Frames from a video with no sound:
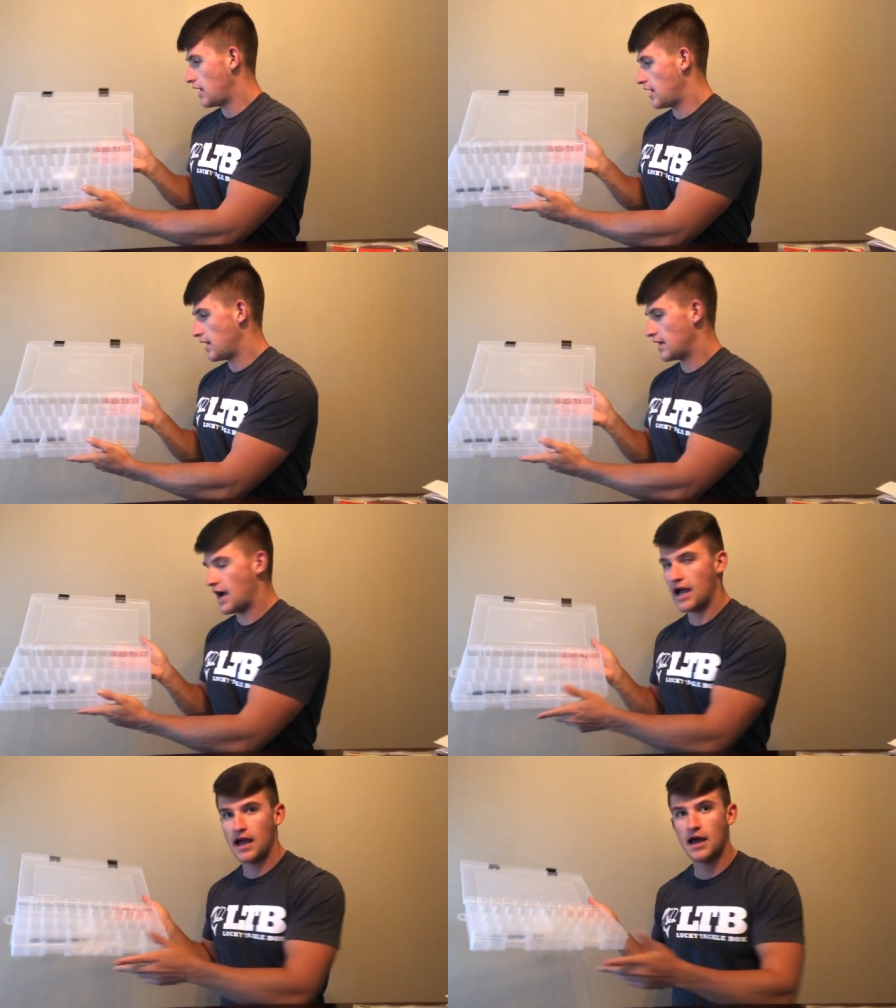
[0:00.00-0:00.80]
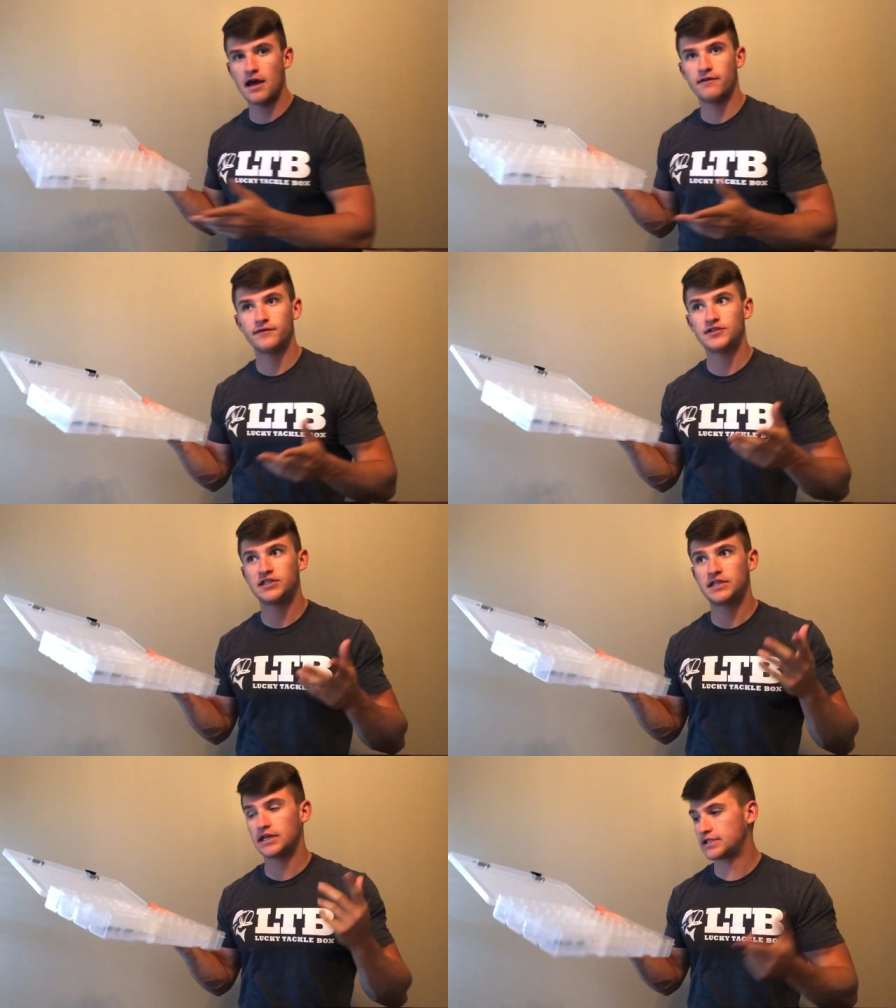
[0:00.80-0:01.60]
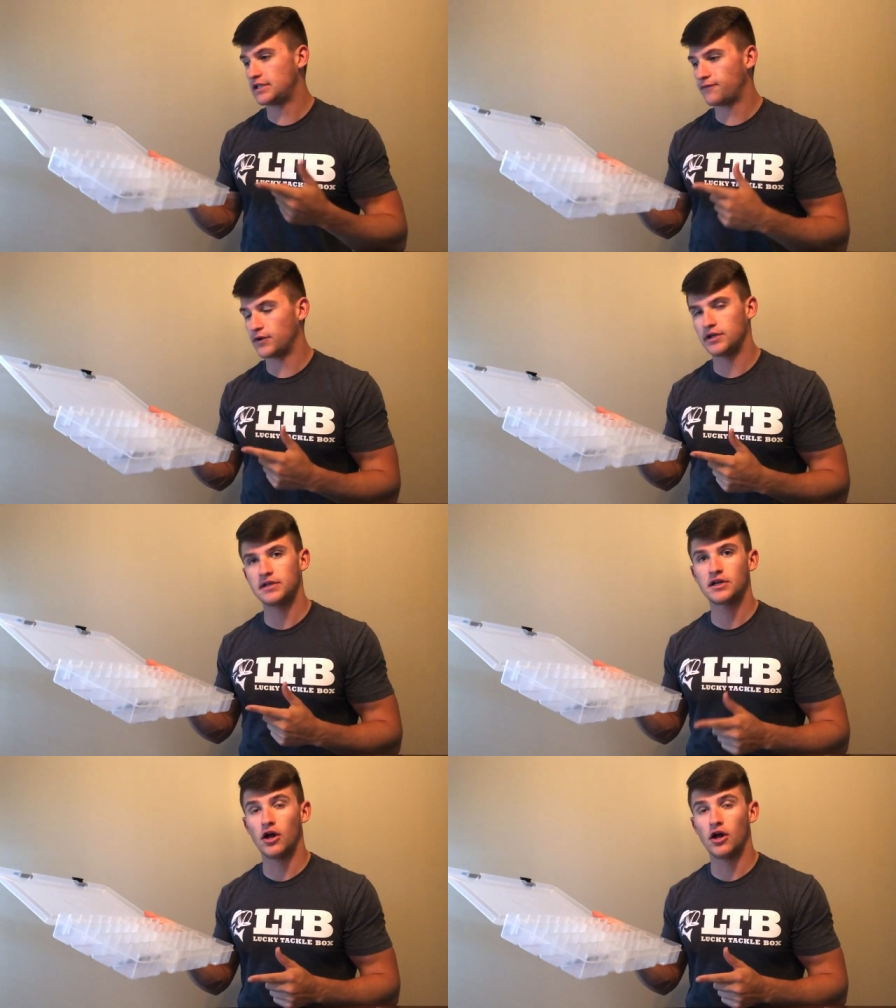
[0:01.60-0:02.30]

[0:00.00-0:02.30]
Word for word: And I have six different